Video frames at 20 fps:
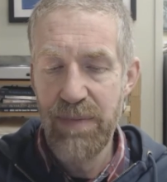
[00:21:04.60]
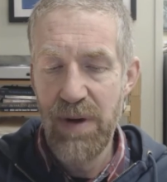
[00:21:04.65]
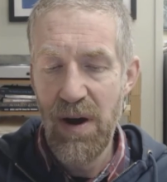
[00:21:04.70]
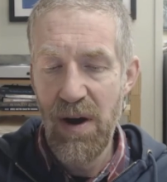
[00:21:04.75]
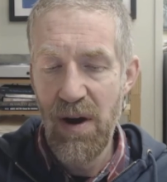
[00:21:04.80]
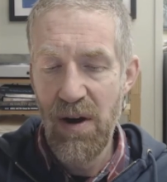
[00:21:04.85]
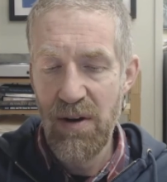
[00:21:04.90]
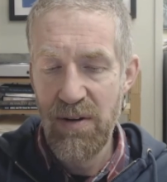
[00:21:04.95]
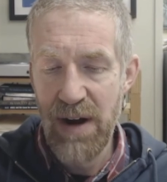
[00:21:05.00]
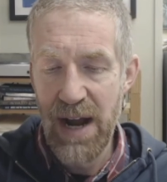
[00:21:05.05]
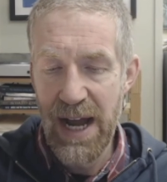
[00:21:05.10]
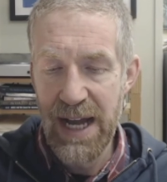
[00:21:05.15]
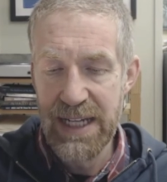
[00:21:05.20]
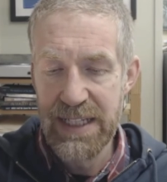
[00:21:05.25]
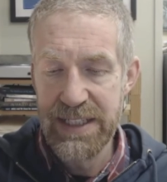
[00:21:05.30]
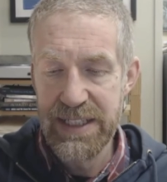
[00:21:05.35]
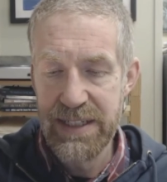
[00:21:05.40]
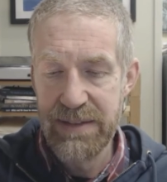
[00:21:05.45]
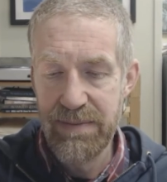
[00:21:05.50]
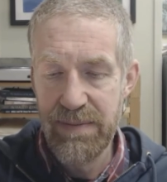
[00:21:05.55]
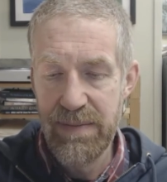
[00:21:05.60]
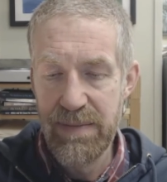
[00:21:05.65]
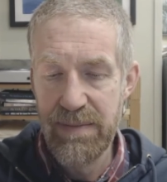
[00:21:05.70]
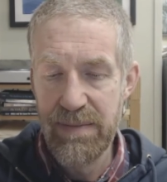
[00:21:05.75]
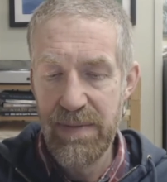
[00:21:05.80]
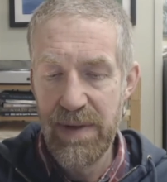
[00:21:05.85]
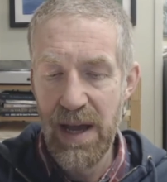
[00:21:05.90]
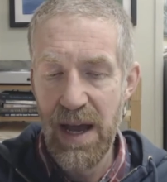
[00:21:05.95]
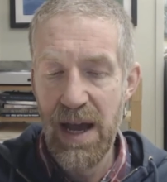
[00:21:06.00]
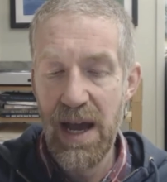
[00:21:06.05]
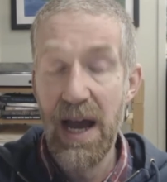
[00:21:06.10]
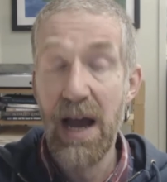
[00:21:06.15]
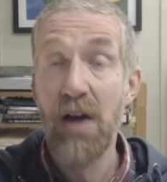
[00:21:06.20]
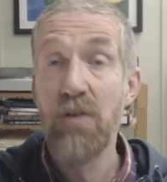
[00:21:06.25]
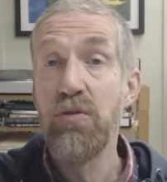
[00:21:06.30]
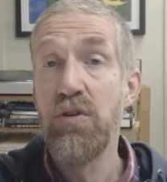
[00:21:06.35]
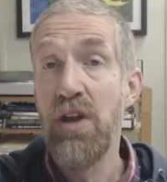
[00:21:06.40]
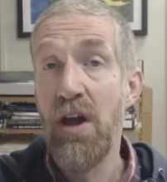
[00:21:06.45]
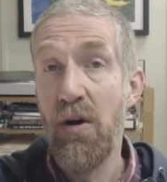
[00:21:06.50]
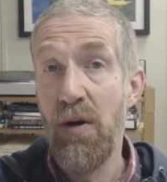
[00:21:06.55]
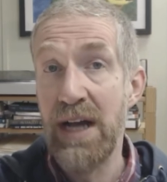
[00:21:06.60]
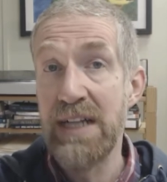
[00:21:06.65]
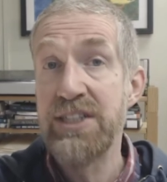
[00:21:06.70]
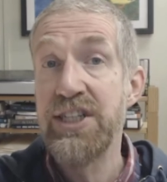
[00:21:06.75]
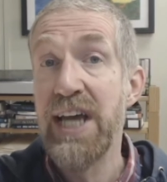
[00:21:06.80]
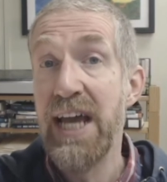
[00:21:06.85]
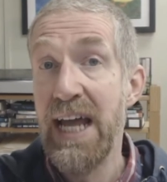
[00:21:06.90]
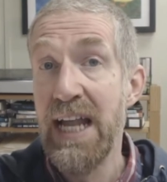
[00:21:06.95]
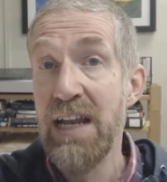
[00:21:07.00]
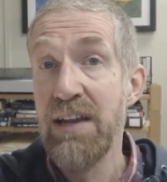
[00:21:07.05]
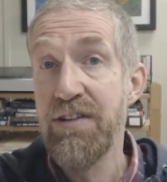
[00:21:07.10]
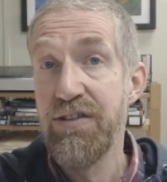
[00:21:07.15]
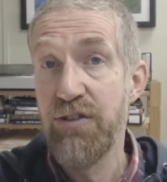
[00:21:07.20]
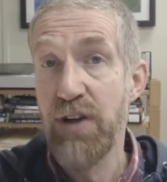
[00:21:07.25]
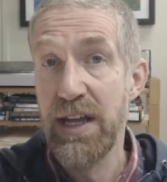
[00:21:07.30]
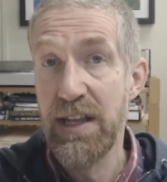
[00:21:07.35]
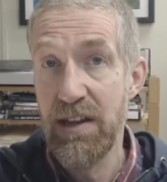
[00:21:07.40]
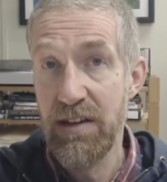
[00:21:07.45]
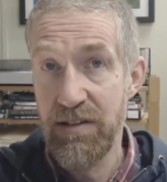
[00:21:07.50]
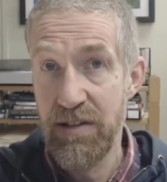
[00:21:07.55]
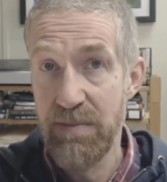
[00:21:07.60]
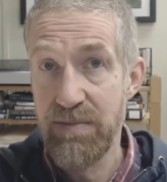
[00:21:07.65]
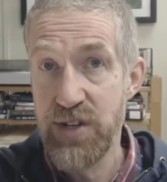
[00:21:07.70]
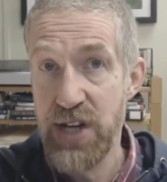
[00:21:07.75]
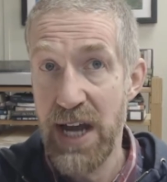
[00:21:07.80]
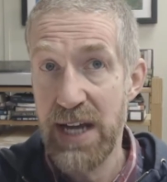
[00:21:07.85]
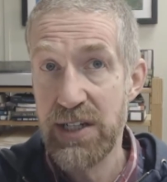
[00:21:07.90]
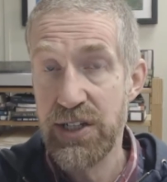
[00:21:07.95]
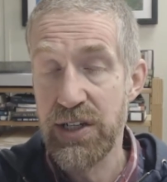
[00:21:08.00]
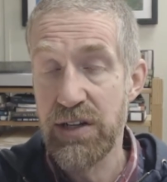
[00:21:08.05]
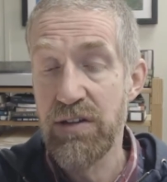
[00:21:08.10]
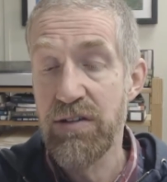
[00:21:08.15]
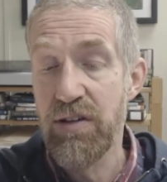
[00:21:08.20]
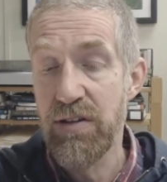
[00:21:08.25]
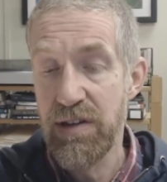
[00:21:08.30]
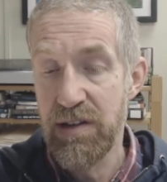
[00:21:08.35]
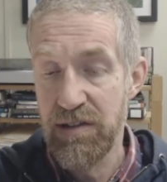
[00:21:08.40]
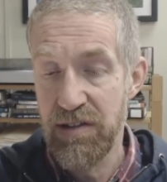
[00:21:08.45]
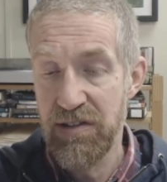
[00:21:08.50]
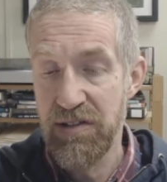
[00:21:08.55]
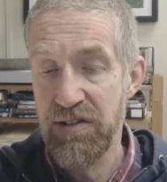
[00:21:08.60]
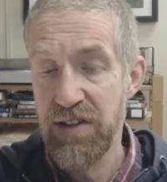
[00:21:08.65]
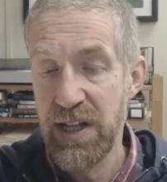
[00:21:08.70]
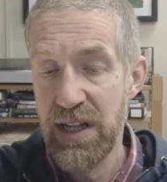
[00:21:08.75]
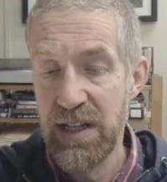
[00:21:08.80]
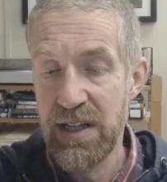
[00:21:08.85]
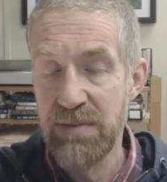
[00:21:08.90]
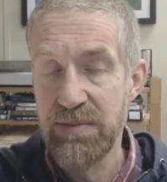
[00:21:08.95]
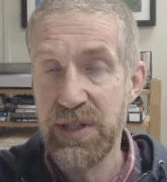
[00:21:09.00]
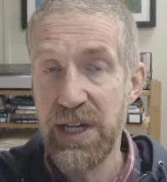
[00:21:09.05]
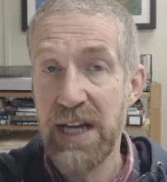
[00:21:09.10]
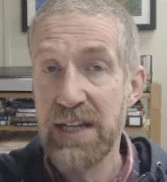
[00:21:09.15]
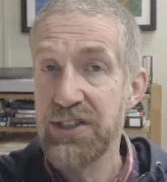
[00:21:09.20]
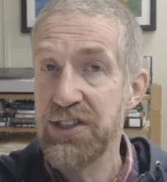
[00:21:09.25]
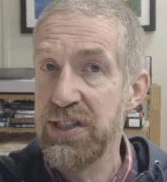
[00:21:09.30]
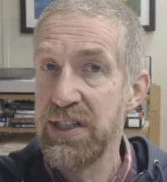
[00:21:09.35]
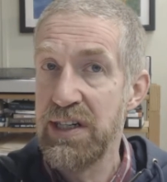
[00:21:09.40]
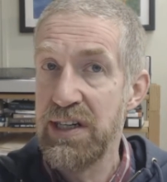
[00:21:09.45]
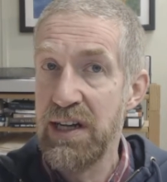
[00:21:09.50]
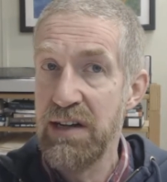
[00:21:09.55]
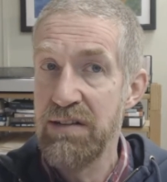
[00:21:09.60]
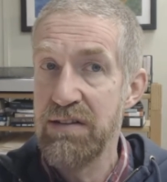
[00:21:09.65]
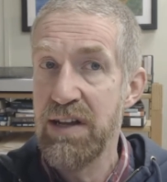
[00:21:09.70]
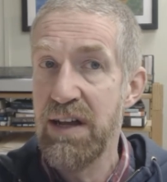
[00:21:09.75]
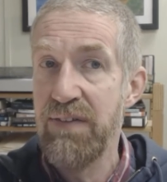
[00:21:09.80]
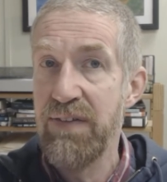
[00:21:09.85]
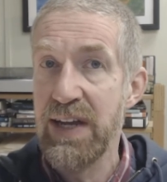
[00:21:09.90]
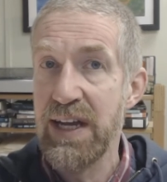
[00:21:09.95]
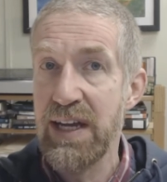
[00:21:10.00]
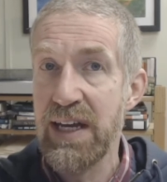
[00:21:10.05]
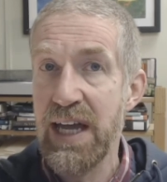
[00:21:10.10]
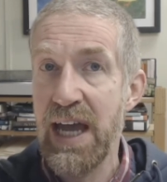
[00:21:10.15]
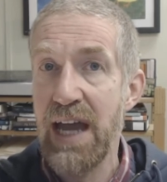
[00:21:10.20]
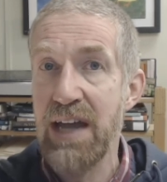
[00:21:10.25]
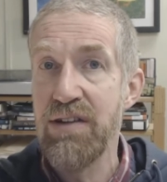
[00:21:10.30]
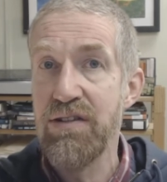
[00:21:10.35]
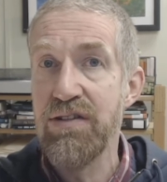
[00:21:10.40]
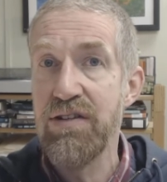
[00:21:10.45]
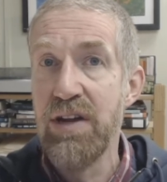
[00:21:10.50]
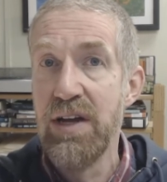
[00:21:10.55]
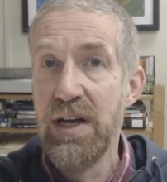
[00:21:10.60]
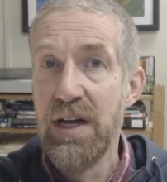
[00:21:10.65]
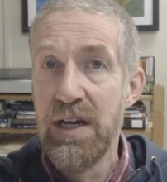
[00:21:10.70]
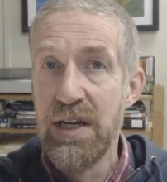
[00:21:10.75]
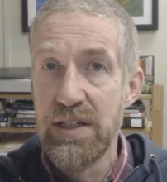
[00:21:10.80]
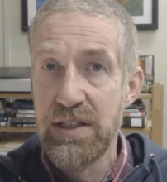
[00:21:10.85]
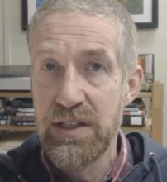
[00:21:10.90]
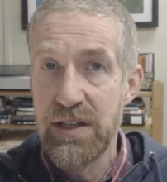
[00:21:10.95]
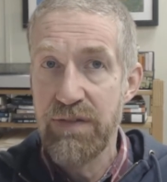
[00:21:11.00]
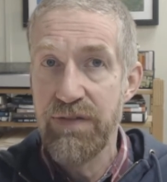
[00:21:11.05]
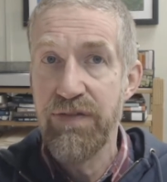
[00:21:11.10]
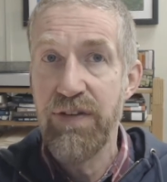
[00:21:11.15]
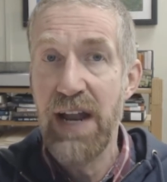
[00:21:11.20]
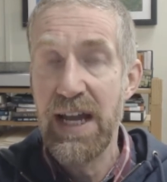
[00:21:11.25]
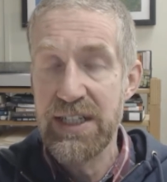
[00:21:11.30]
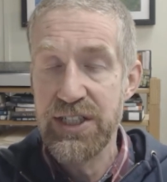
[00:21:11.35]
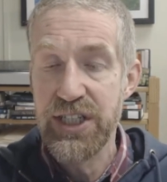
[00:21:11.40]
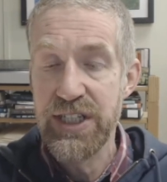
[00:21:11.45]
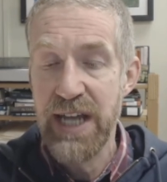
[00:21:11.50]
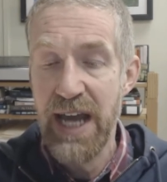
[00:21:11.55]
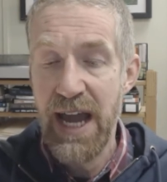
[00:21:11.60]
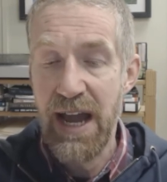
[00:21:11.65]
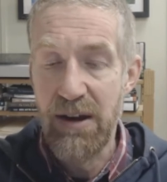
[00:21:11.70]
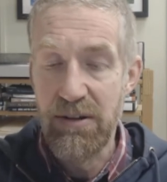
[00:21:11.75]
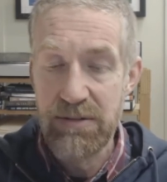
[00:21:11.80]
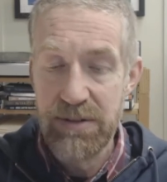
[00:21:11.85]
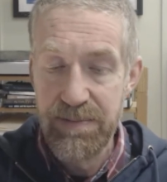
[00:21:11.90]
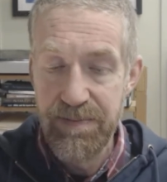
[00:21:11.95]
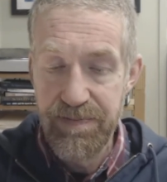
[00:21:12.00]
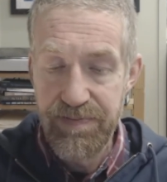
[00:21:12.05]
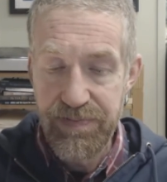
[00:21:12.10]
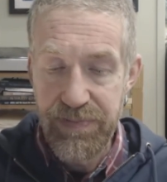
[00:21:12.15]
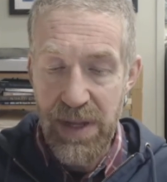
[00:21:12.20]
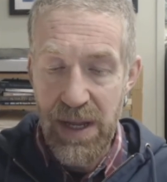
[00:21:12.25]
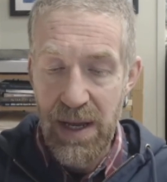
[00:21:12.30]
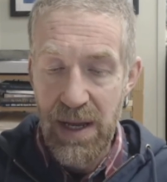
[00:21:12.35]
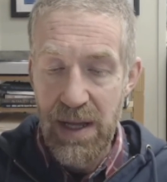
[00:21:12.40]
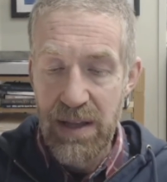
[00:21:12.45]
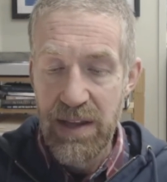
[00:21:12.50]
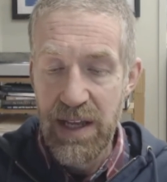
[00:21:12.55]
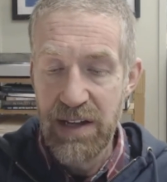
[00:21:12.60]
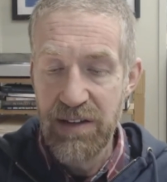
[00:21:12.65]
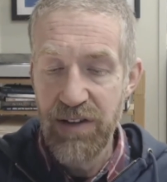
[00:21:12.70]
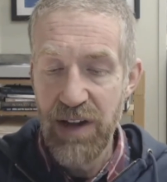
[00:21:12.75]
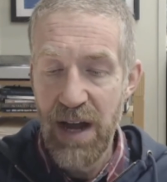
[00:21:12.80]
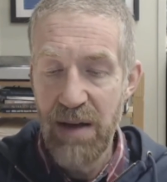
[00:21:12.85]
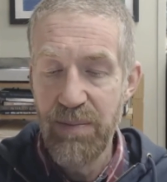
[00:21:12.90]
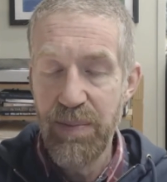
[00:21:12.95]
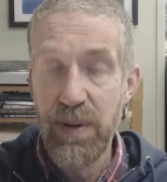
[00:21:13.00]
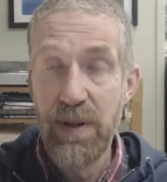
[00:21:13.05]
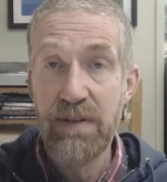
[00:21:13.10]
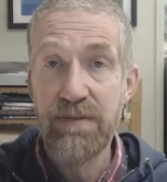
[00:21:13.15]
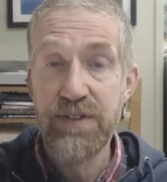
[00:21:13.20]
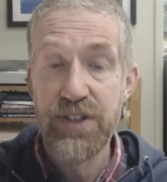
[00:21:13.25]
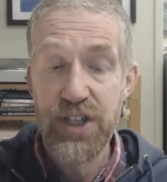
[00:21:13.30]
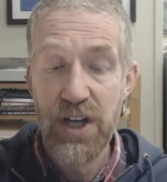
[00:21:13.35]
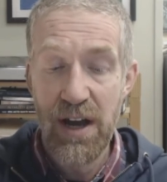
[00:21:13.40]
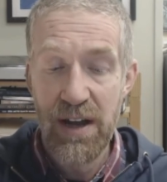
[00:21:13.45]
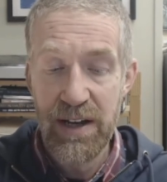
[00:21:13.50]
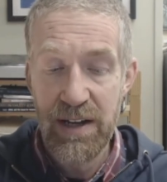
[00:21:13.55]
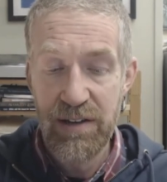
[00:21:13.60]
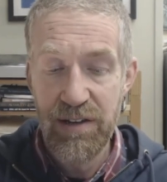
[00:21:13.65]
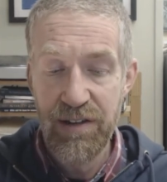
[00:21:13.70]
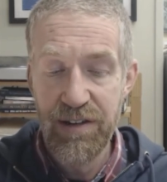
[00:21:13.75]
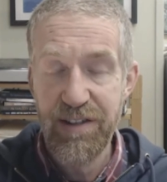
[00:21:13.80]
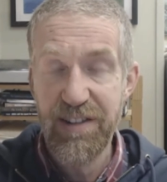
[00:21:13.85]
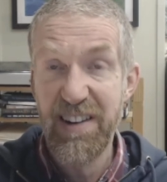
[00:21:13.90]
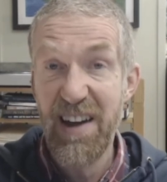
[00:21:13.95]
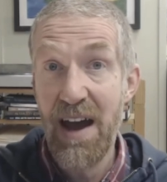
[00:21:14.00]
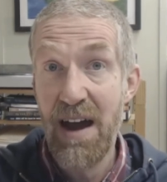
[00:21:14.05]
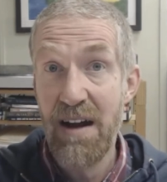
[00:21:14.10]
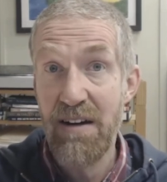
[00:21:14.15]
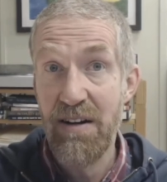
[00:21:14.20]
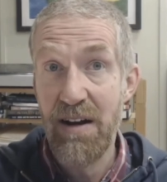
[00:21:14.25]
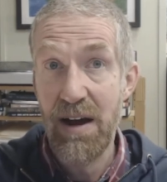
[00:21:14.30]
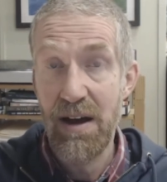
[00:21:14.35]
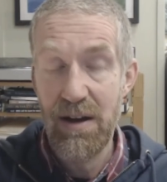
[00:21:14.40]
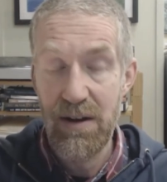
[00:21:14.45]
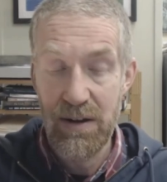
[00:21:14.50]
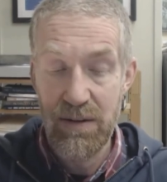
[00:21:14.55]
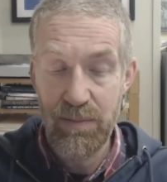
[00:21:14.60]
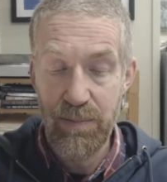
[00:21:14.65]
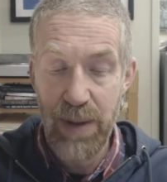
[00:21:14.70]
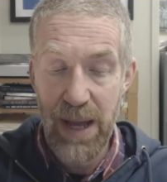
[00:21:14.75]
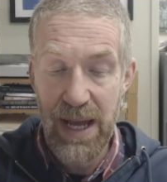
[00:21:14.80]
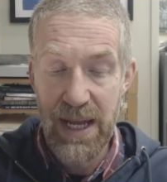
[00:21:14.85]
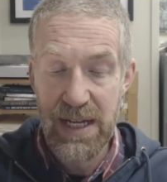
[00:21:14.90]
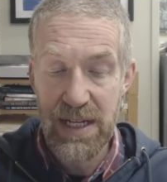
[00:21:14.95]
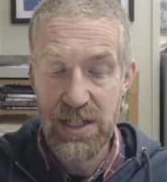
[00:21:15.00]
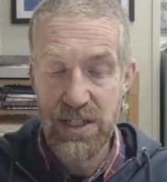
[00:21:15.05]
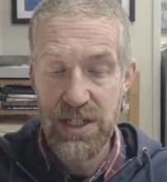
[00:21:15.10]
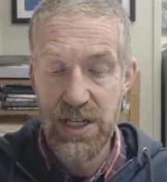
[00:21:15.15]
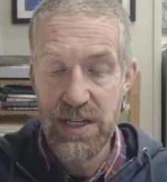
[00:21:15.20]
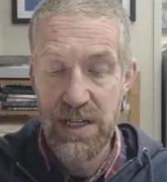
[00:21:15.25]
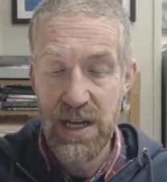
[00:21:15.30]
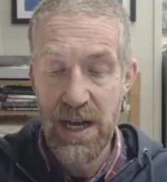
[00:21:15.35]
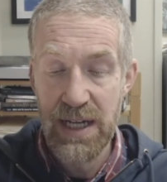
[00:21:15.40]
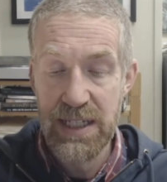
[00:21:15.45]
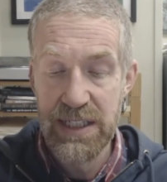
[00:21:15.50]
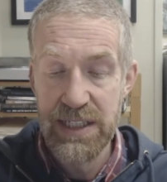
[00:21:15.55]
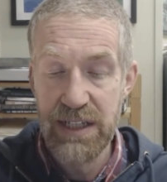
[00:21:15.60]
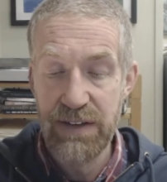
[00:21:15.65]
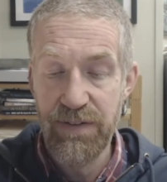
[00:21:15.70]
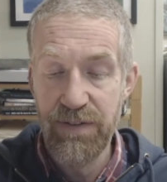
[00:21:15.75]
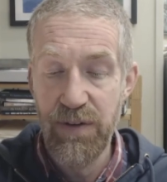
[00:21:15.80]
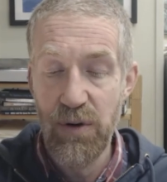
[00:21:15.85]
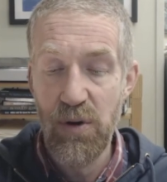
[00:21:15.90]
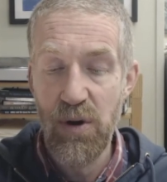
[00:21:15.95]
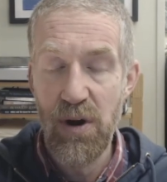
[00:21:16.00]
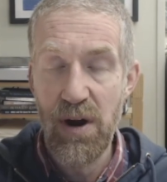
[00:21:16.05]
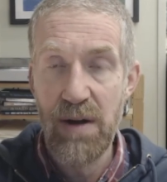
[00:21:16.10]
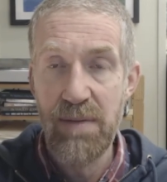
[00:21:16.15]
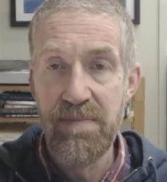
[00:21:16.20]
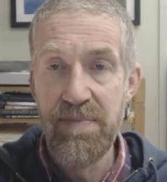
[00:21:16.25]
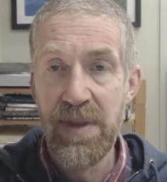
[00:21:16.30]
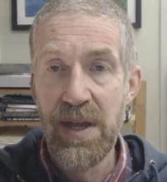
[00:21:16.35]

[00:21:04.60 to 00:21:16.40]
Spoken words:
all right. And to illustrate this objection, so this is still an objection and he's giving a case to flesh it out. The example of John and Sarah on page 94,